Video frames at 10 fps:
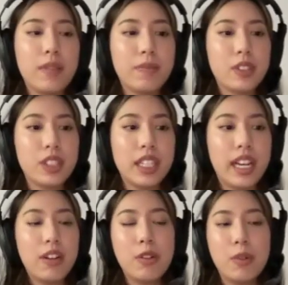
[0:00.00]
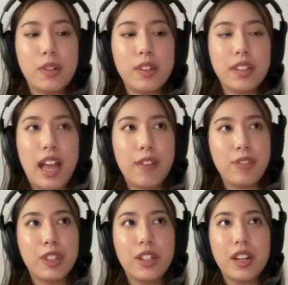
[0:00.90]
just like, oh,
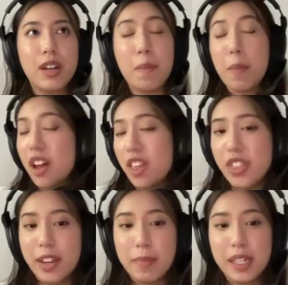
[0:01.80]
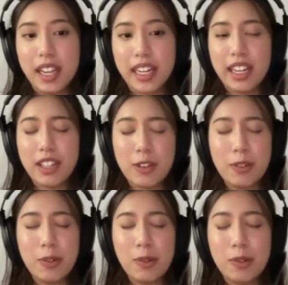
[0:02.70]
after a month and be like, can
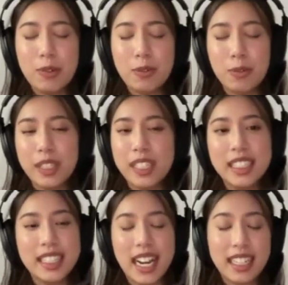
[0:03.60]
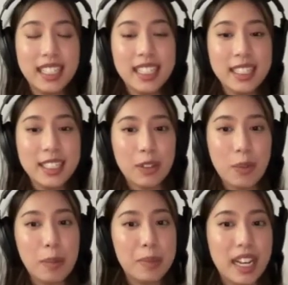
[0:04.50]
you redesign this on the
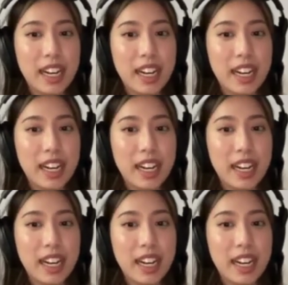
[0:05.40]
website?